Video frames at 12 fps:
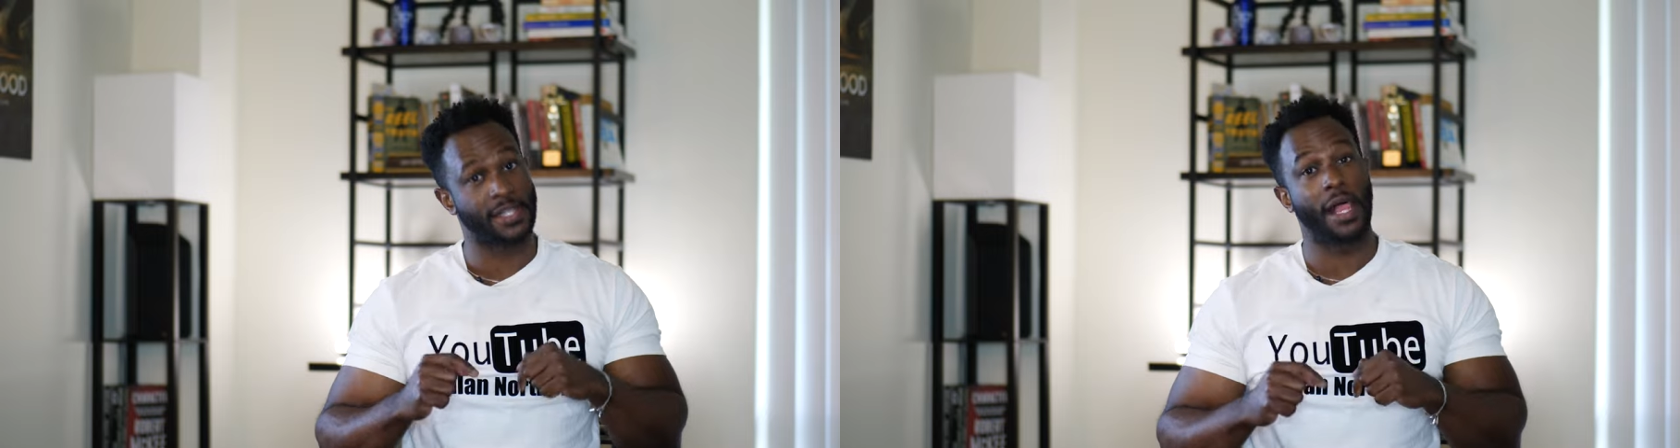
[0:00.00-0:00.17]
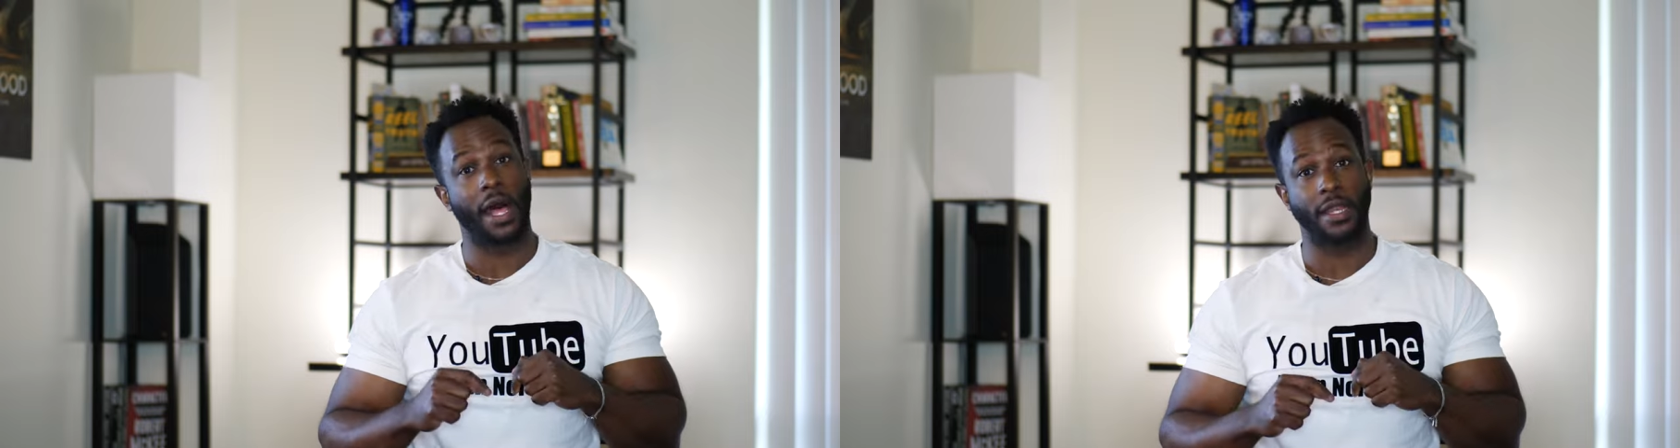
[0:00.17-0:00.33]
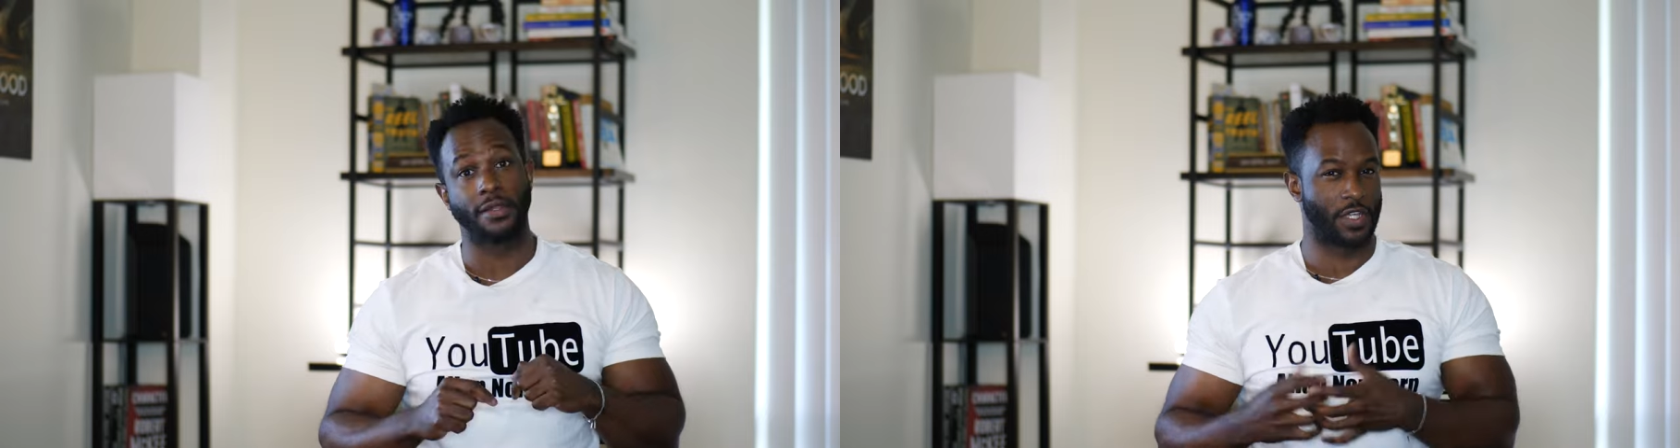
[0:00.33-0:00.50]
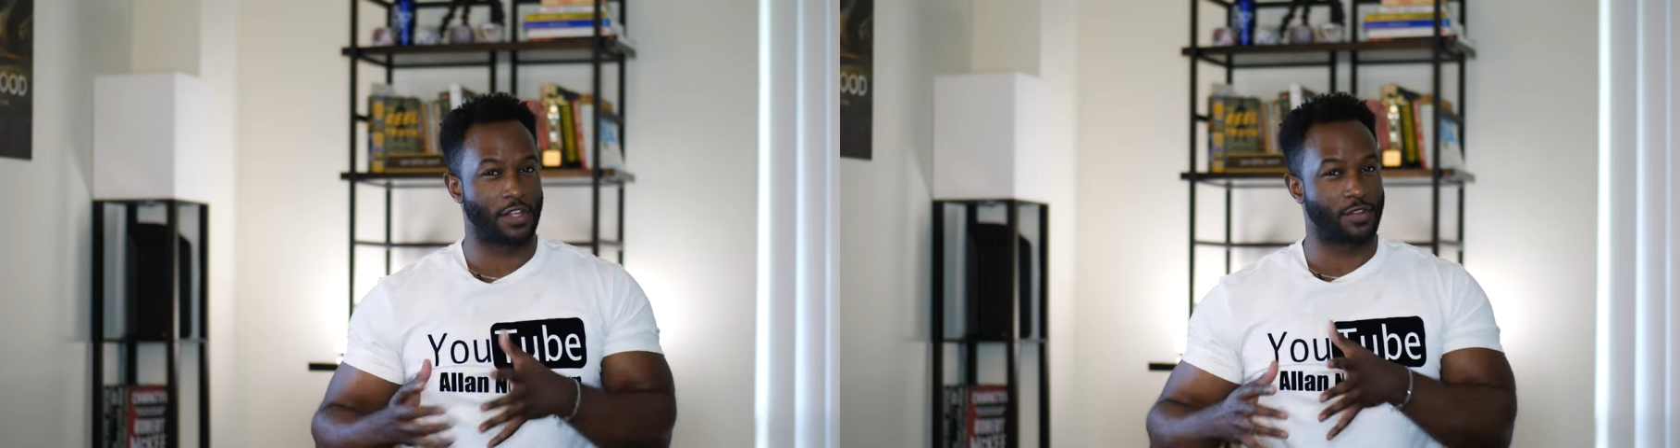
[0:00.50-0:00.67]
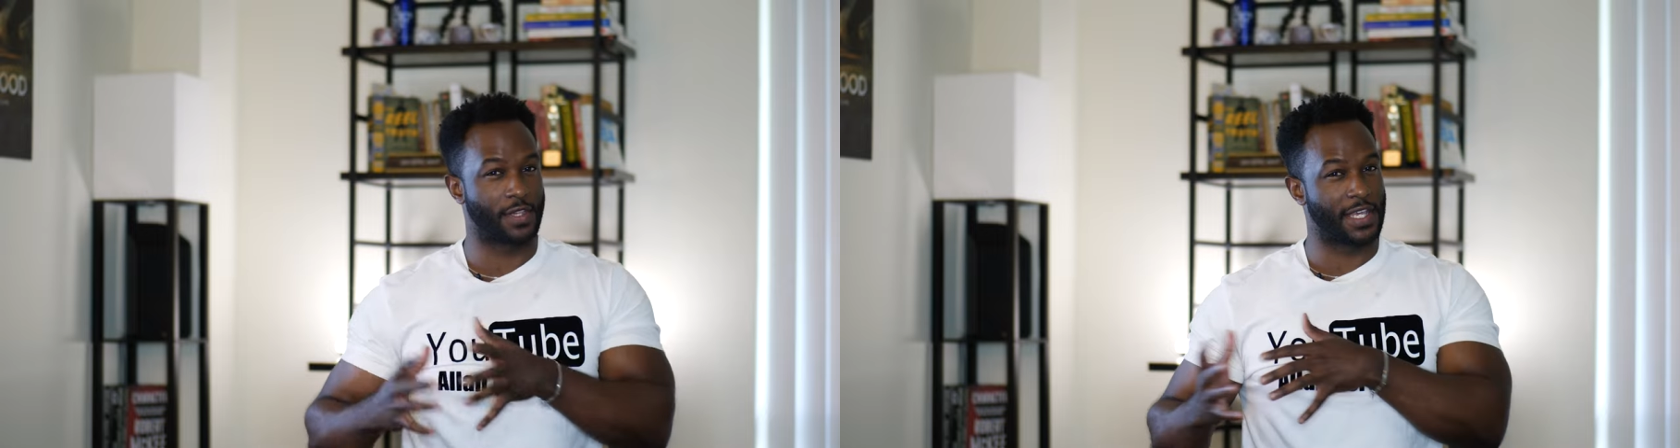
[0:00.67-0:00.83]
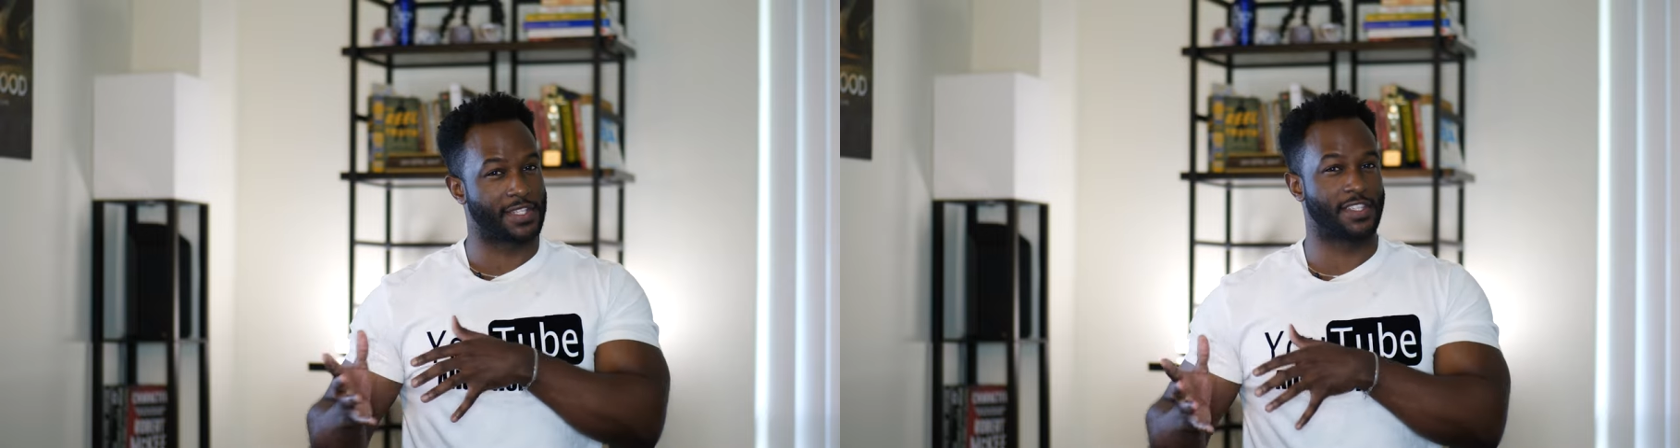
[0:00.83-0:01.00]
a lot. Other
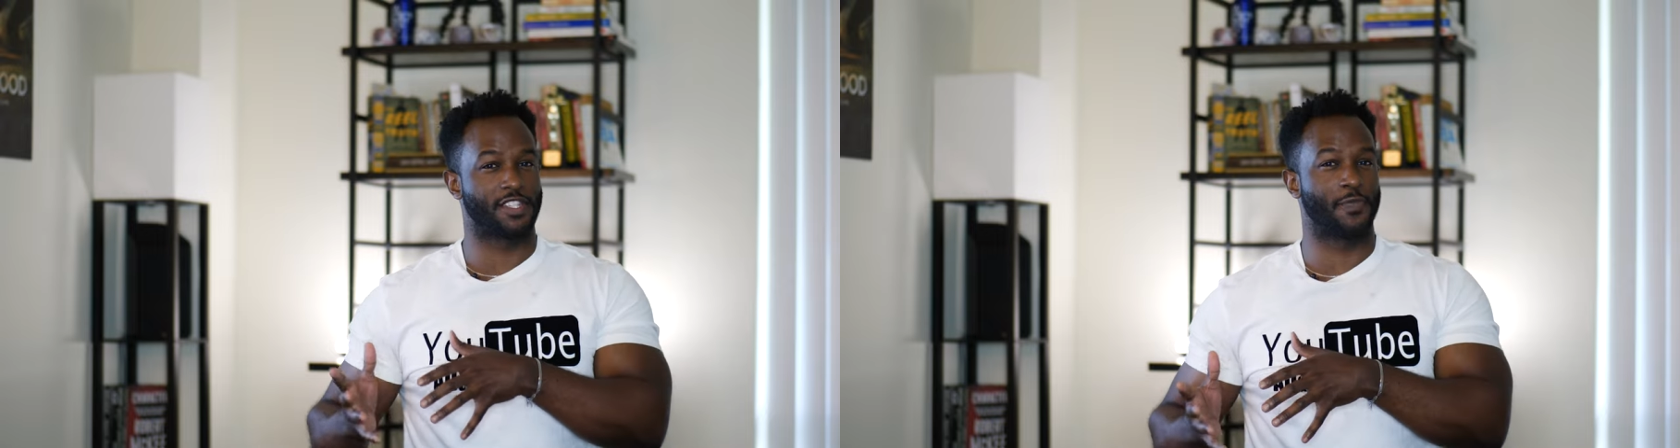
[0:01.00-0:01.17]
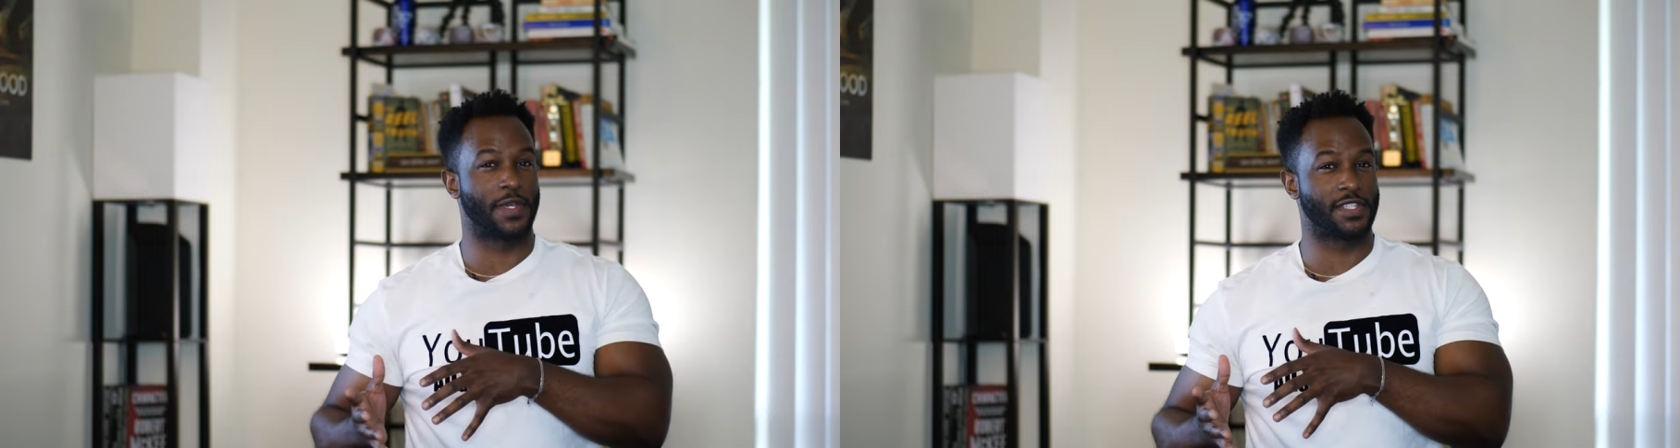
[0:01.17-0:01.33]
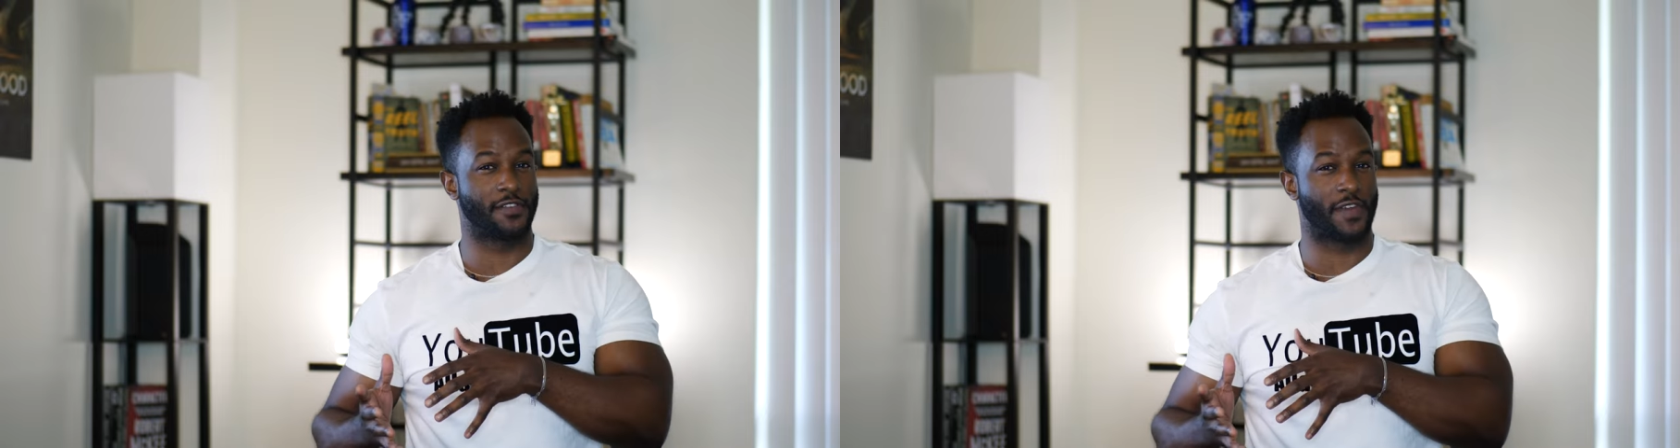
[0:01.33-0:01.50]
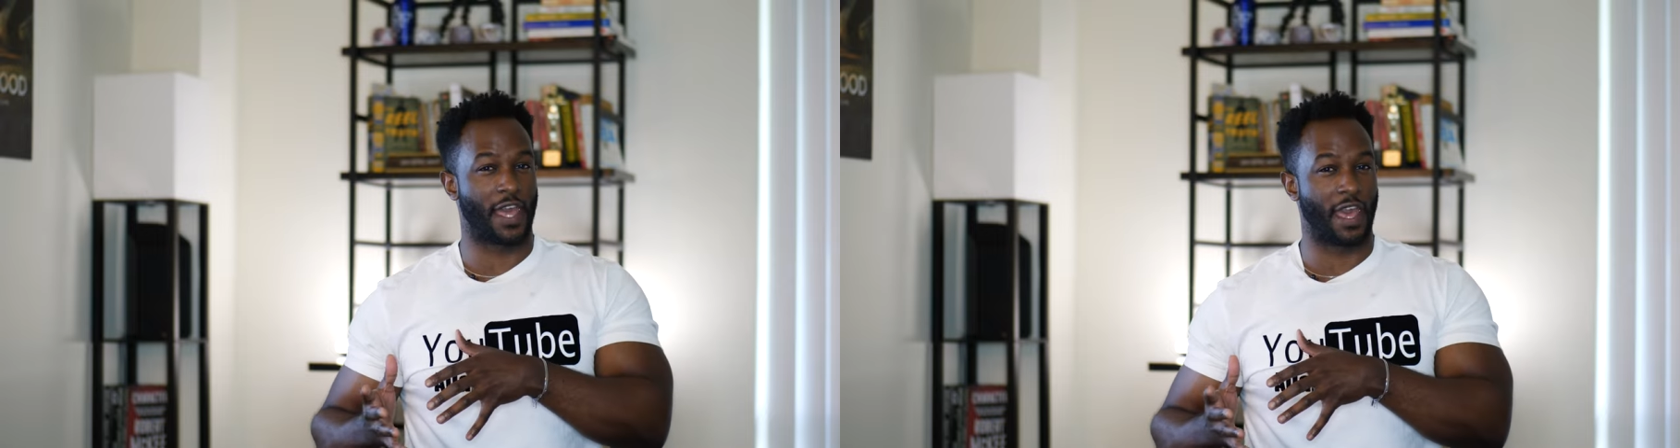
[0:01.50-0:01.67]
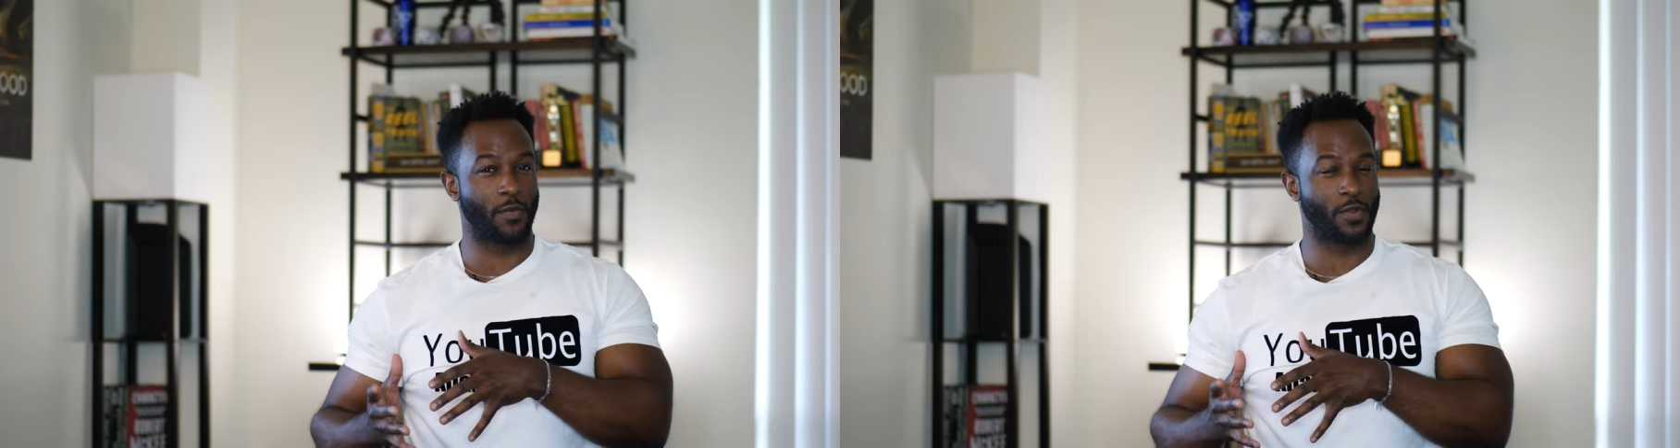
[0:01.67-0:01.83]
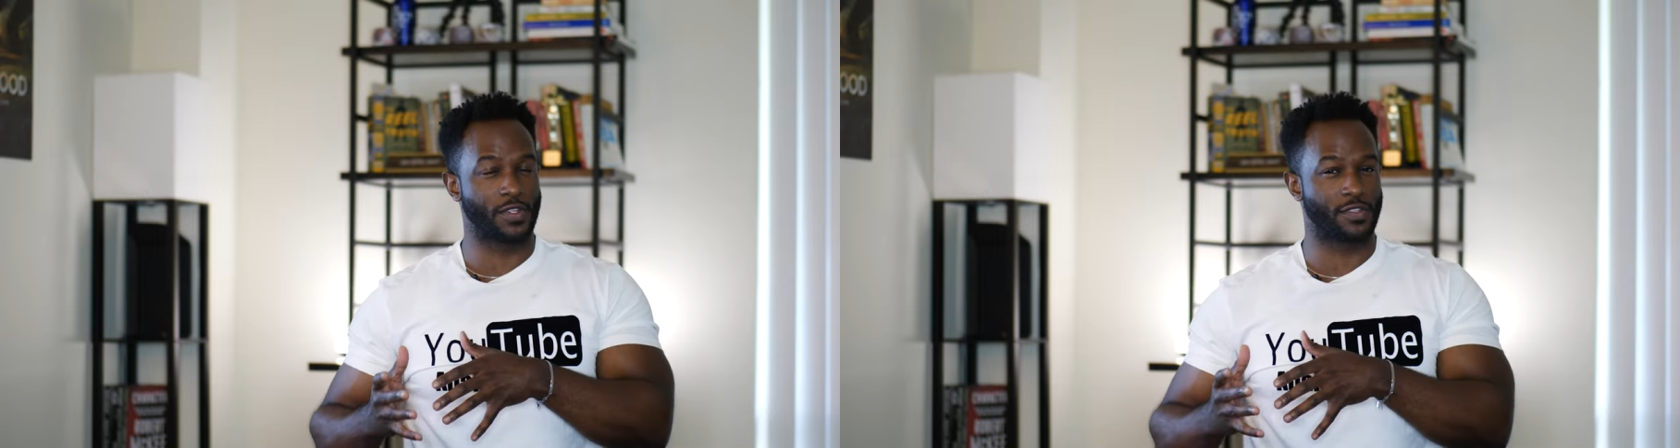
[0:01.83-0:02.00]
less expensive
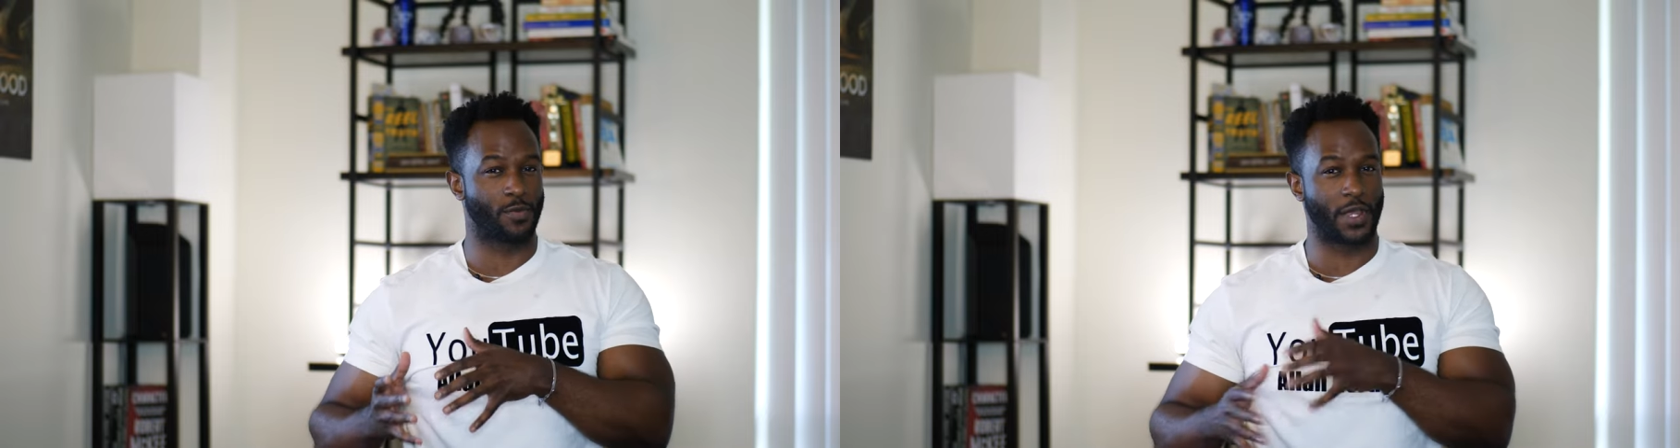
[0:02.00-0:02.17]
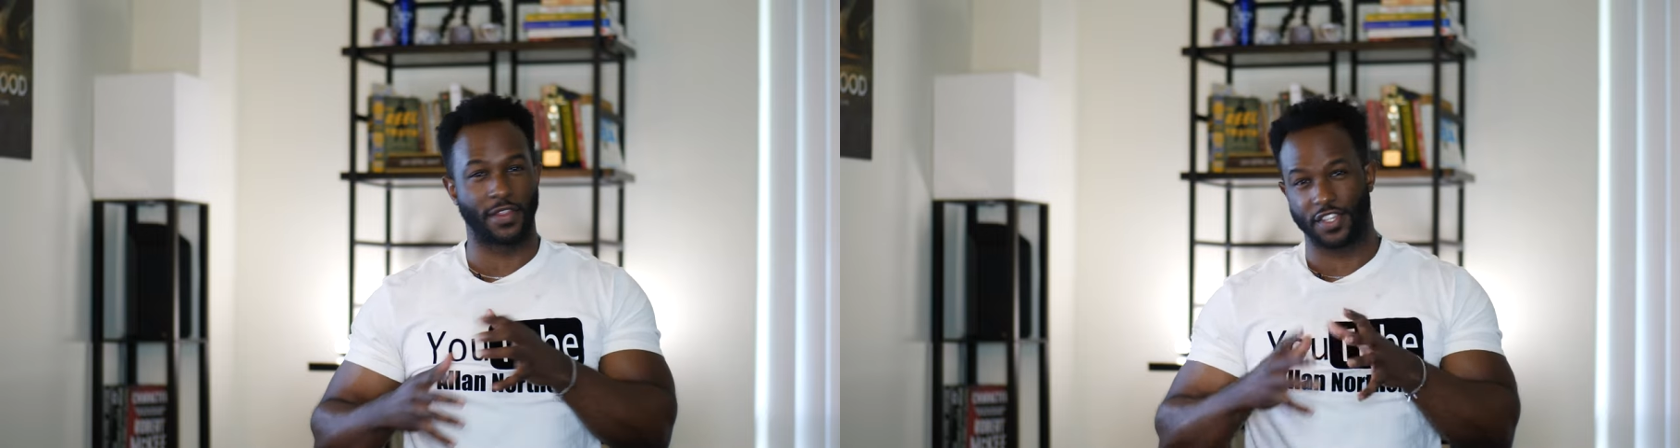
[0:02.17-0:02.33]
cameras around